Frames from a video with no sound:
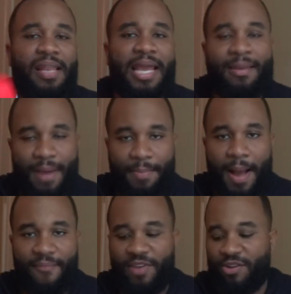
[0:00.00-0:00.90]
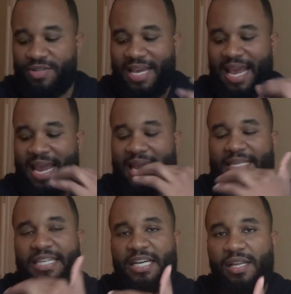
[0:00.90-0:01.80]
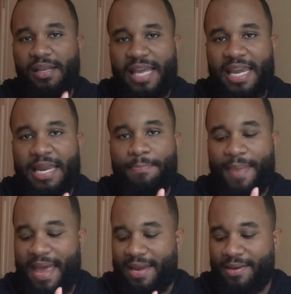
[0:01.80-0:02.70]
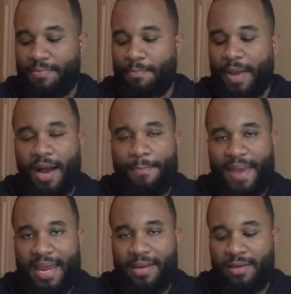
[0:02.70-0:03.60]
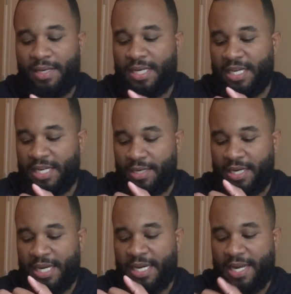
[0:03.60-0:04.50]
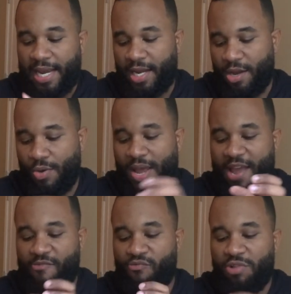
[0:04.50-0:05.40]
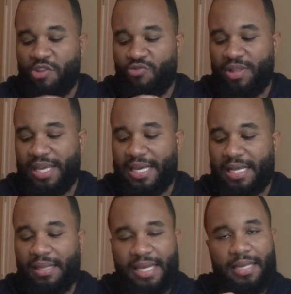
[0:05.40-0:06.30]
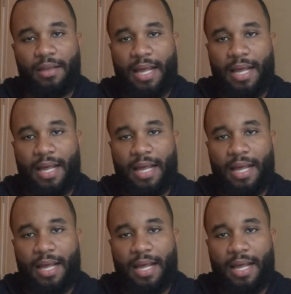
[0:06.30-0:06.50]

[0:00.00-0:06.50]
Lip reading: like in my Pop figures, is clean pet paint deco, really, really clean